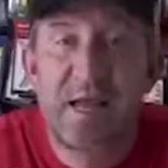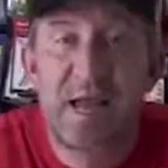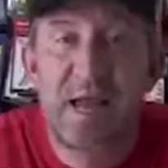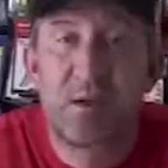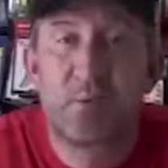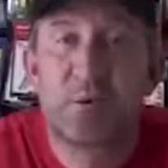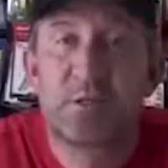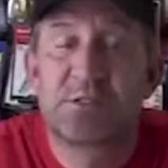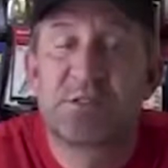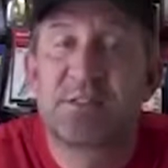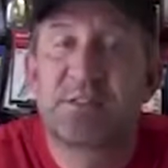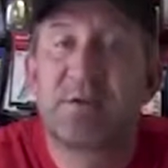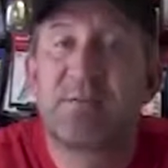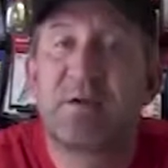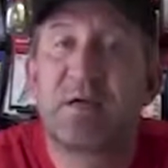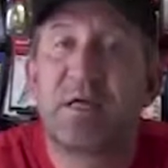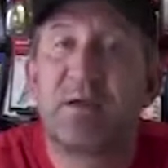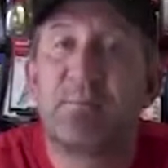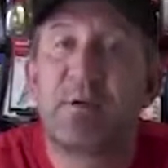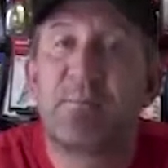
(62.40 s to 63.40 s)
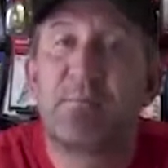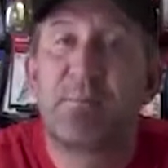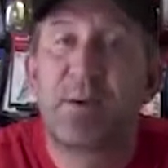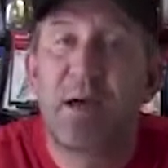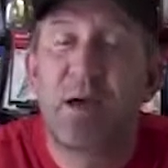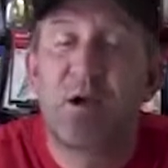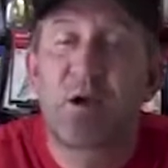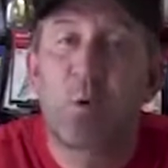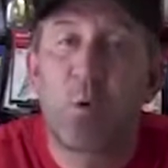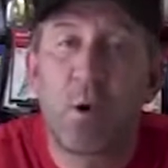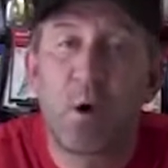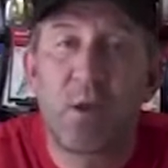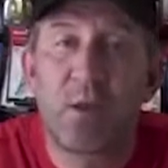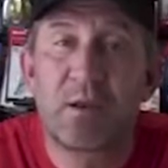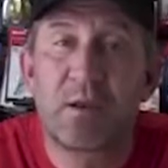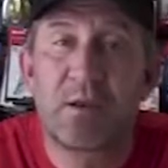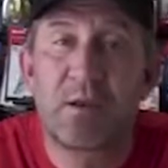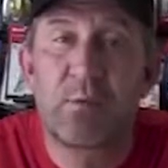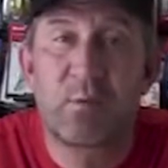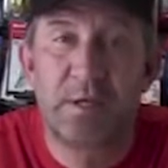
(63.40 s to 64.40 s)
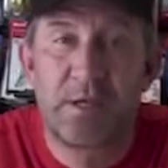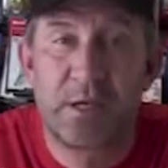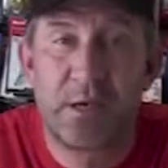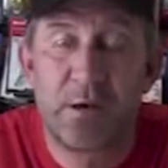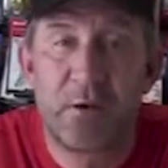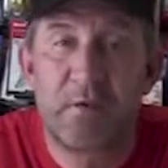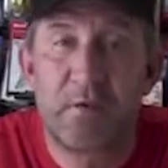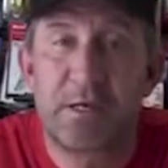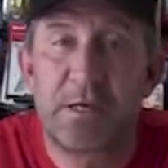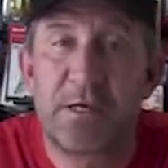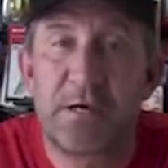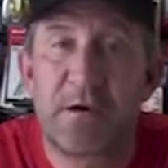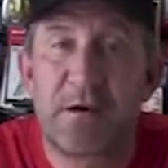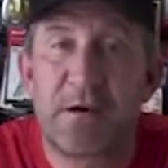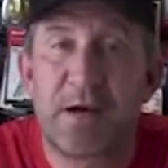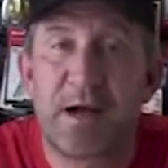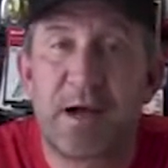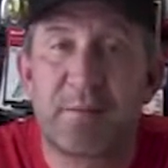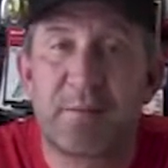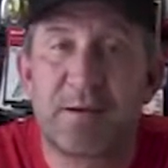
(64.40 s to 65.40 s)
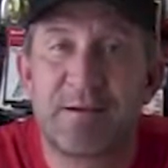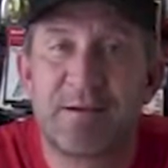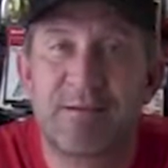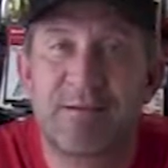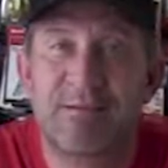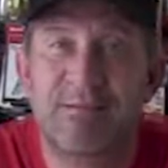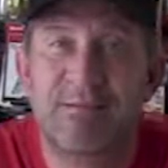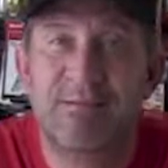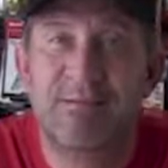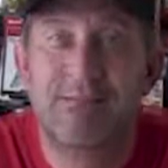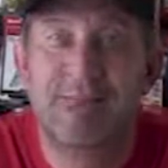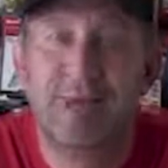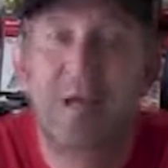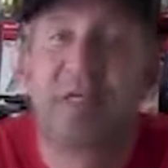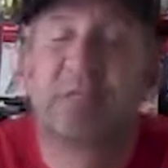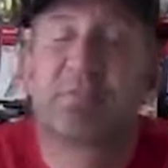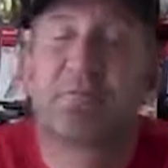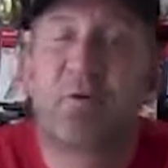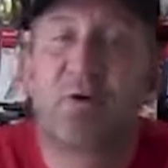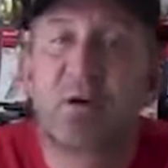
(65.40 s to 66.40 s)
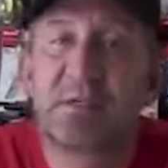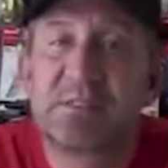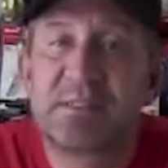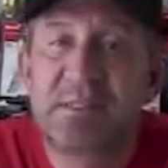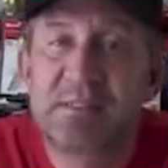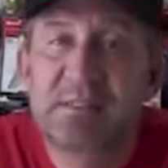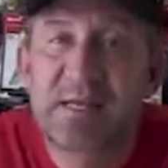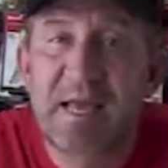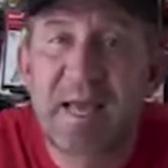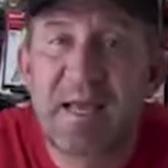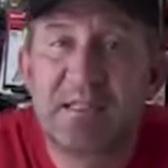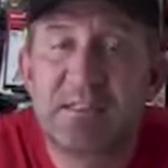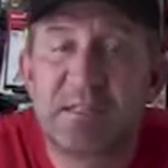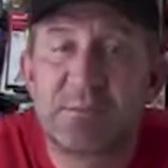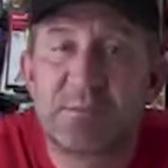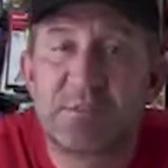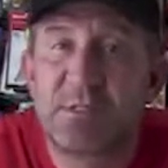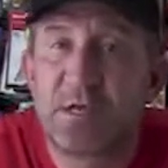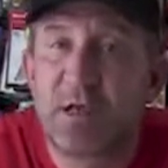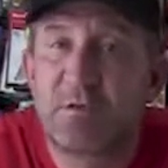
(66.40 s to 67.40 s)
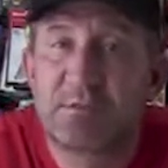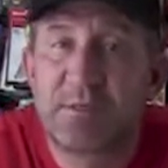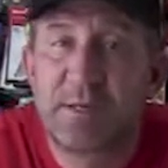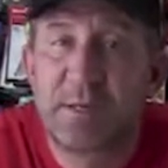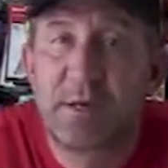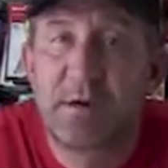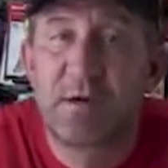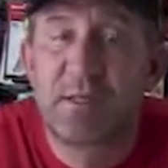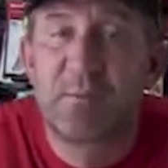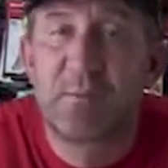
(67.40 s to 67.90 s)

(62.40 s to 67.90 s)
skein, which is even going to be better quality when you go to cure it up. As far as the skeins themselves and